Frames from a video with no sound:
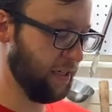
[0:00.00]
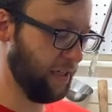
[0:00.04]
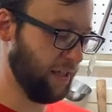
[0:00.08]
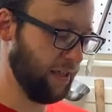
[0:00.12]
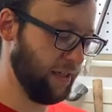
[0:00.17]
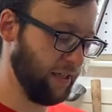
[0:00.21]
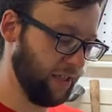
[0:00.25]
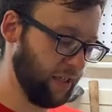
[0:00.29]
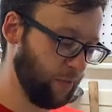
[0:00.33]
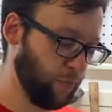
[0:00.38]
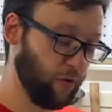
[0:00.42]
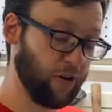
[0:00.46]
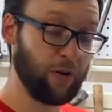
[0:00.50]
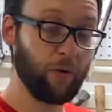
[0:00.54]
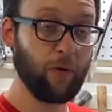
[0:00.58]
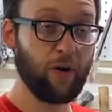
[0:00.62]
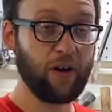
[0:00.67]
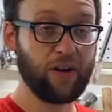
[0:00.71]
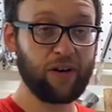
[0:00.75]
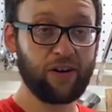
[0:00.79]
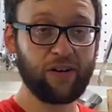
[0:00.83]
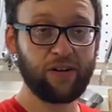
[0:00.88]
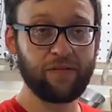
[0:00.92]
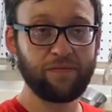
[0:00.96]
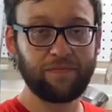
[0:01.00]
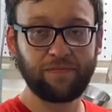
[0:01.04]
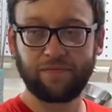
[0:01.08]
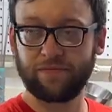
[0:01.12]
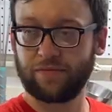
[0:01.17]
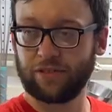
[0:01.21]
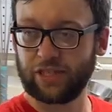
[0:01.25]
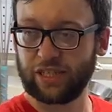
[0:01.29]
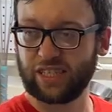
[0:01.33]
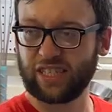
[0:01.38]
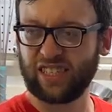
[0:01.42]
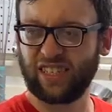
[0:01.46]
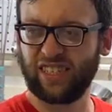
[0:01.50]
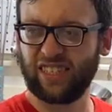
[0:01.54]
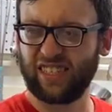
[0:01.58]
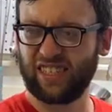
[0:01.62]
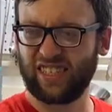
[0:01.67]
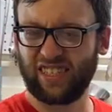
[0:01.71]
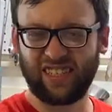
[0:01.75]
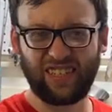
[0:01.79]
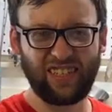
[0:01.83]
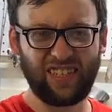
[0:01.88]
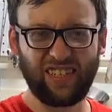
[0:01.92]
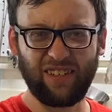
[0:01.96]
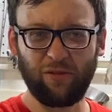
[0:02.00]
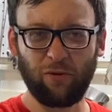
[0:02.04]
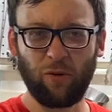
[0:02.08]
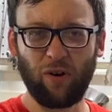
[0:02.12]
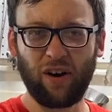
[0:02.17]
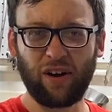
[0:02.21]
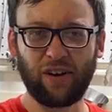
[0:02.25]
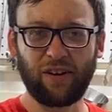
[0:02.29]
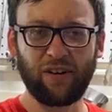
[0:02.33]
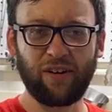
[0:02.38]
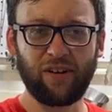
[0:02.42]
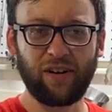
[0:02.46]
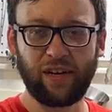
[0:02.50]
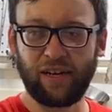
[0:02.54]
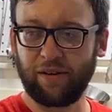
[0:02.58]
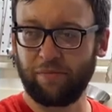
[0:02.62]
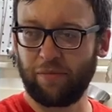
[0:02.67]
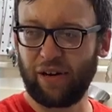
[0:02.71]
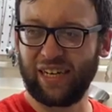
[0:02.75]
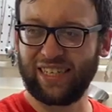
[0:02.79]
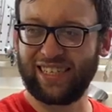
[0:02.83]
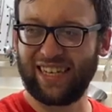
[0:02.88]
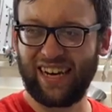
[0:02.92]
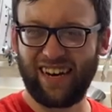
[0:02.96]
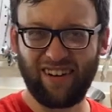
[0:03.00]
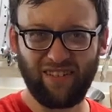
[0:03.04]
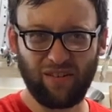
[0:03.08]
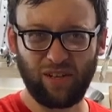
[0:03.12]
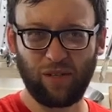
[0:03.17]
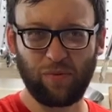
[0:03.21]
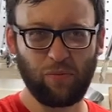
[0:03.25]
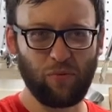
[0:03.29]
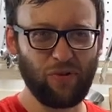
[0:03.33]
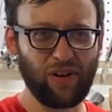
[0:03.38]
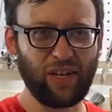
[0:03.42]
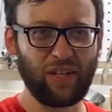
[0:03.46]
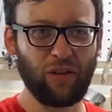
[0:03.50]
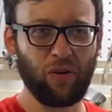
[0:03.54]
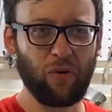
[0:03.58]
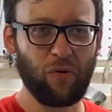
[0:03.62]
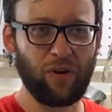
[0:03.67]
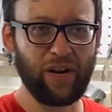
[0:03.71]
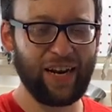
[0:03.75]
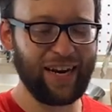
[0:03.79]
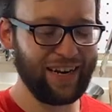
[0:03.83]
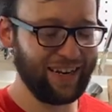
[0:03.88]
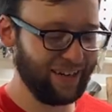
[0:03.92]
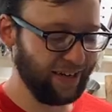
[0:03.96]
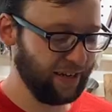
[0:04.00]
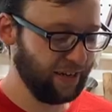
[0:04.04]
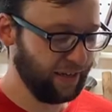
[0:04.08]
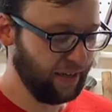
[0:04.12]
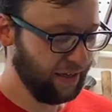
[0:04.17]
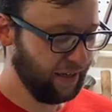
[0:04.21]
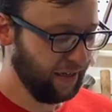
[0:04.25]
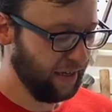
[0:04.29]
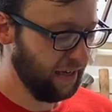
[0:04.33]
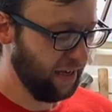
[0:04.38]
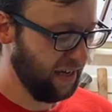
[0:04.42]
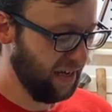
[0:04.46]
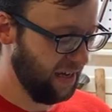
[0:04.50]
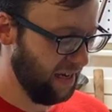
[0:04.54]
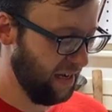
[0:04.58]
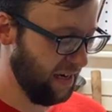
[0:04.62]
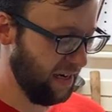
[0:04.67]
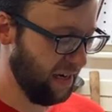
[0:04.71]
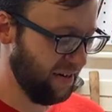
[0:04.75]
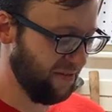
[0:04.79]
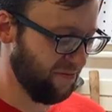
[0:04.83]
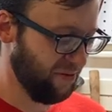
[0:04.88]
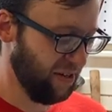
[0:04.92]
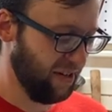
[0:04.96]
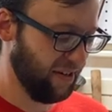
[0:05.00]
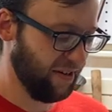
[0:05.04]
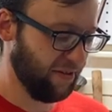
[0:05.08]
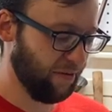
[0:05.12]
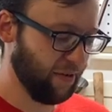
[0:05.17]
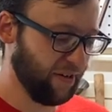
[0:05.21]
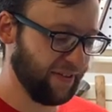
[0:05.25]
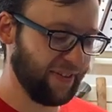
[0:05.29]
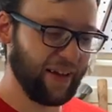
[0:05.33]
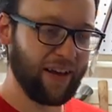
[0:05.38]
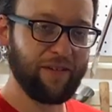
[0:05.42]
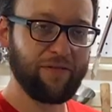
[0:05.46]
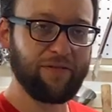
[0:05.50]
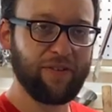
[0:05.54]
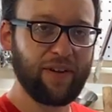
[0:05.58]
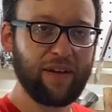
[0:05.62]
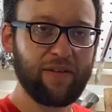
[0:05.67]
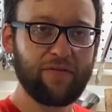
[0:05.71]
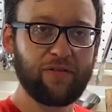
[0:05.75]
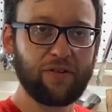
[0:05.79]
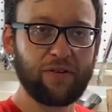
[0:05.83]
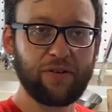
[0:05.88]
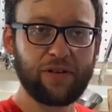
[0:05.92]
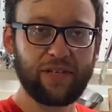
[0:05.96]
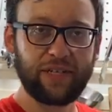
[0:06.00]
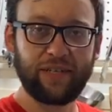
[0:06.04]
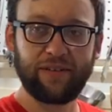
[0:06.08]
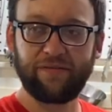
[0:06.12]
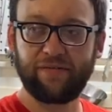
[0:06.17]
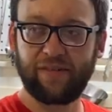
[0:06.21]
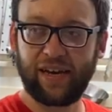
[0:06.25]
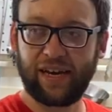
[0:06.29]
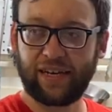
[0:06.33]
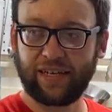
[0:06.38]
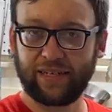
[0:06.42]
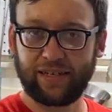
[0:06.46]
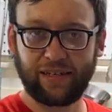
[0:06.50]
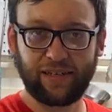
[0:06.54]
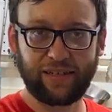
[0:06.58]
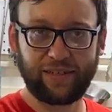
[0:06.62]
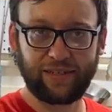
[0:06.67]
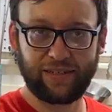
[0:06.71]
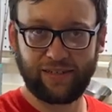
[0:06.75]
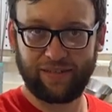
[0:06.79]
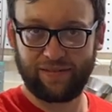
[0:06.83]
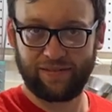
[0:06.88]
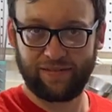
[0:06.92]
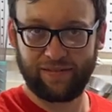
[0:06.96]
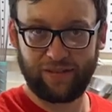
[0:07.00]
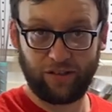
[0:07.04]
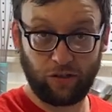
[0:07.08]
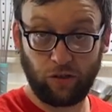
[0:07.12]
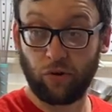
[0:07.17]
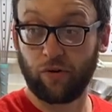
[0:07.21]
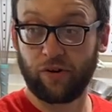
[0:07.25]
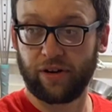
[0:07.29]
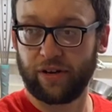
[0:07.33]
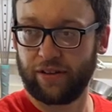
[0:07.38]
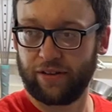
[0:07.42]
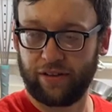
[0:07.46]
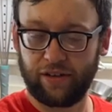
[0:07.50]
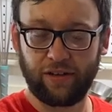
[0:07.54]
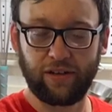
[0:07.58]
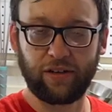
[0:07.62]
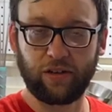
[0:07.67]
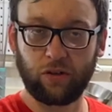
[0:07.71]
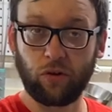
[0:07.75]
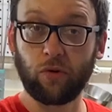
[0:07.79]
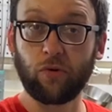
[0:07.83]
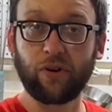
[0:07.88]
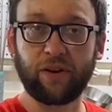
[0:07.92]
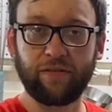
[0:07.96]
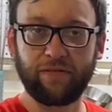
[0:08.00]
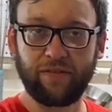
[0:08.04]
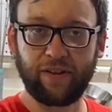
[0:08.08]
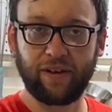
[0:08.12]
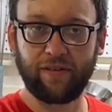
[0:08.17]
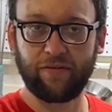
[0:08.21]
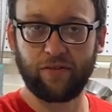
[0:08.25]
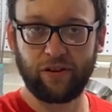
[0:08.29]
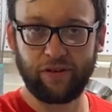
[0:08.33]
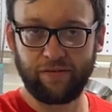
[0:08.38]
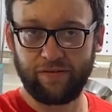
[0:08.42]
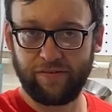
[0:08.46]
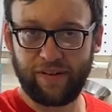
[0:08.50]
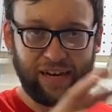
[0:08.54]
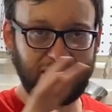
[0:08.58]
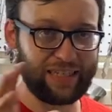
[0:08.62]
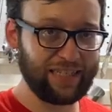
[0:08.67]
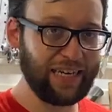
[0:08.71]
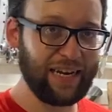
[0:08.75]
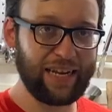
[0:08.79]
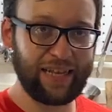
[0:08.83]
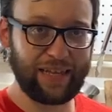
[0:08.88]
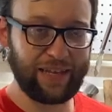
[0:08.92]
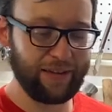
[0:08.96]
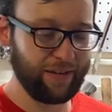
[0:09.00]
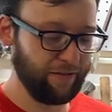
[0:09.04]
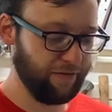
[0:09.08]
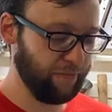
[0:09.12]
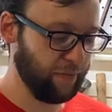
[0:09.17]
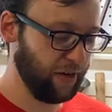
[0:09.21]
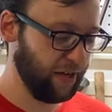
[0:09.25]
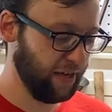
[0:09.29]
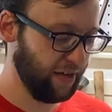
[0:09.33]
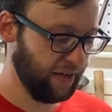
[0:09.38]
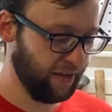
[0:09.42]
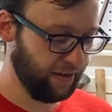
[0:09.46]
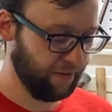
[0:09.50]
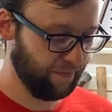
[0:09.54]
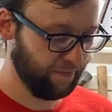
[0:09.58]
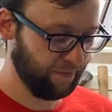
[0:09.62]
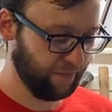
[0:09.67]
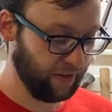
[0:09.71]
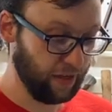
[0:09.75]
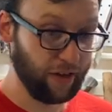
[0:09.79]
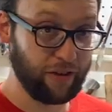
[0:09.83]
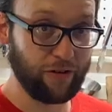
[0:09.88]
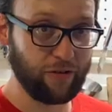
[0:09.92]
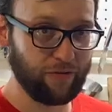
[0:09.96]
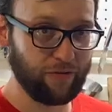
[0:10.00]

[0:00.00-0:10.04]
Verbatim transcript: uh, spring water just because the water in my town is pretty chlorinated and I really don't want that flavor to affect, the, chlor the chlorine flavor to affect any of my other